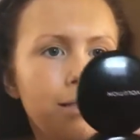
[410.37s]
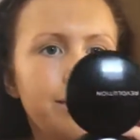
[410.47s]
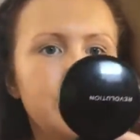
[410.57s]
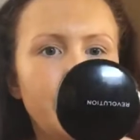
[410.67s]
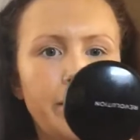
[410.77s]

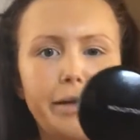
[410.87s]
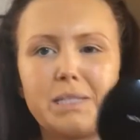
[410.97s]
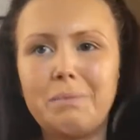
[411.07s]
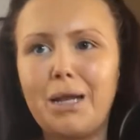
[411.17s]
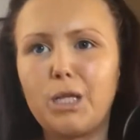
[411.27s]
This
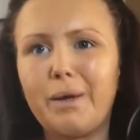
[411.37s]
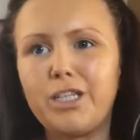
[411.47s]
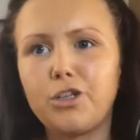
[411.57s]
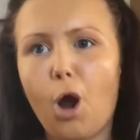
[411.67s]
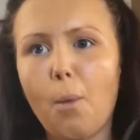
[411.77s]
foundation may look
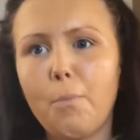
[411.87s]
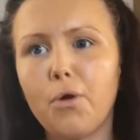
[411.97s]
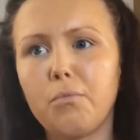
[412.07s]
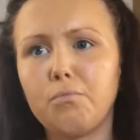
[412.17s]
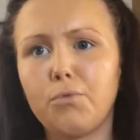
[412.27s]
quite dark,
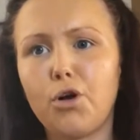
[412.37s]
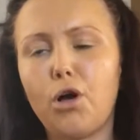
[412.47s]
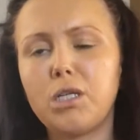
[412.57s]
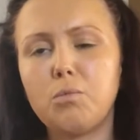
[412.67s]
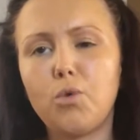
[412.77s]
but
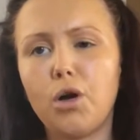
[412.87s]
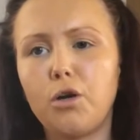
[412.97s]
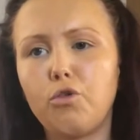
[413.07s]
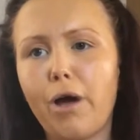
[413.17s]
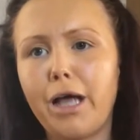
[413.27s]
because I'm
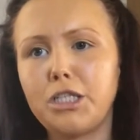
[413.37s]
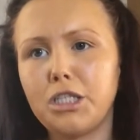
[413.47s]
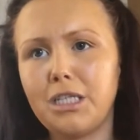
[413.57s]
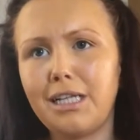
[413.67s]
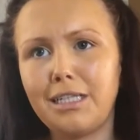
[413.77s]
wearing
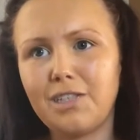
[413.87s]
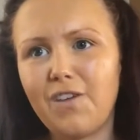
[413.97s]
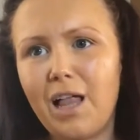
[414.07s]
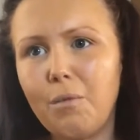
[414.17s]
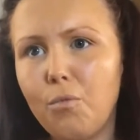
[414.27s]
gradual, it'll
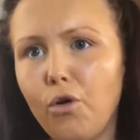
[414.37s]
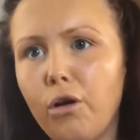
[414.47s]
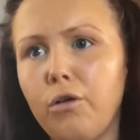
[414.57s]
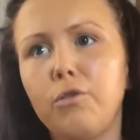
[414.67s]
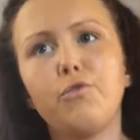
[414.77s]
develop
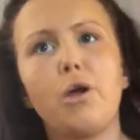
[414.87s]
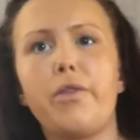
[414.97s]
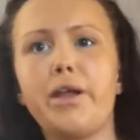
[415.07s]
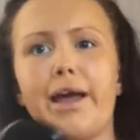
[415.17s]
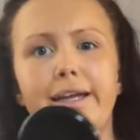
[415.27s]
more
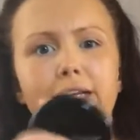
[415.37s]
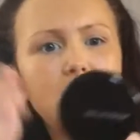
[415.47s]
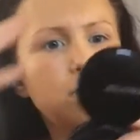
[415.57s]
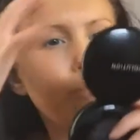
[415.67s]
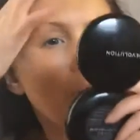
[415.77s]
throughout the night.
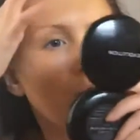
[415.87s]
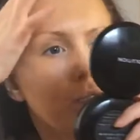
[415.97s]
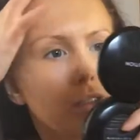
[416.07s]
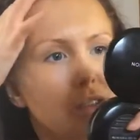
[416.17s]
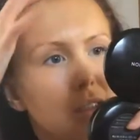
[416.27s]

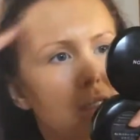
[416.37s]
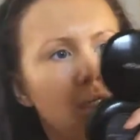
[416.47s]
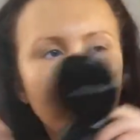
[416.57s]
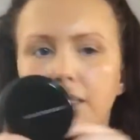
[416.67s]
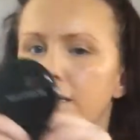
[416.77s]
But
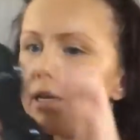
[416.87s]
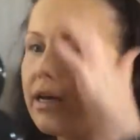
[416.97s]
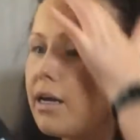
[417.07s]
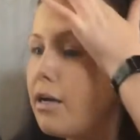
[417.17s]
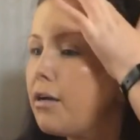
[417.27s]
yeah,
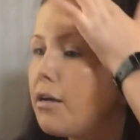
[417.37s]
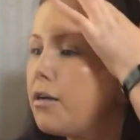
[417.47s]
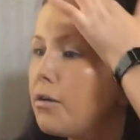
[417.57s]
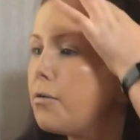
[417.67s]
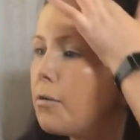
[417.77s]

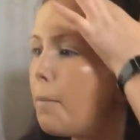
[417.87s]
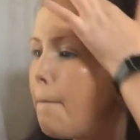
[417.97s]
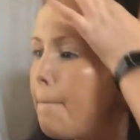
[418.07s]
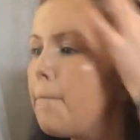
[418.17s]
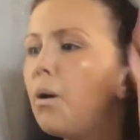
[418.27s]

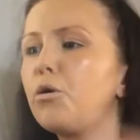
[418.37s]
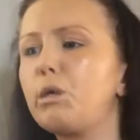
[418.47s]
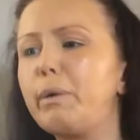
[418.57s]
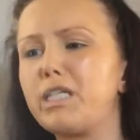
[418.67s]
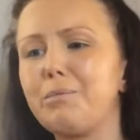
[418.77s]
I'm
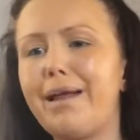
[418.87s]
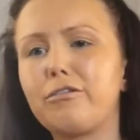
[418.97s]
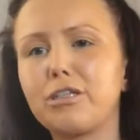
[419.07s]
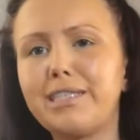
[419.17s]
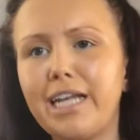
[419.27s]
going to put some lighter
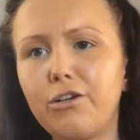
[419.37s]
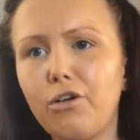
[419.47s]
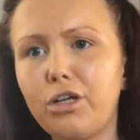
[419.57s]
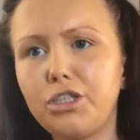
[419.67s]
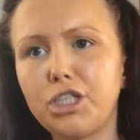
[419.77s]
concealer
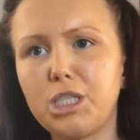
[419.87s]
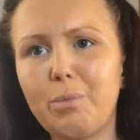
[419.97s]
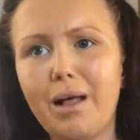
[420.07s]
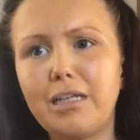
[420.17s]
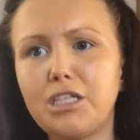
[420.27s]
on just to
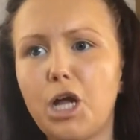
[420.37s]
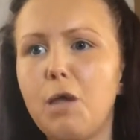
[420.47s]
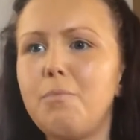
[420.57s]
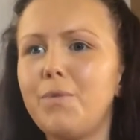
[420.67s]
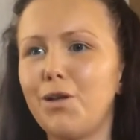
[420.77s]
balance it out.
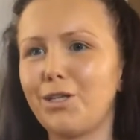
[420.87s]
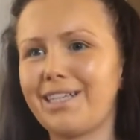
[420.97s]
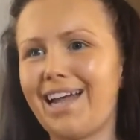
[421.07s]
It looks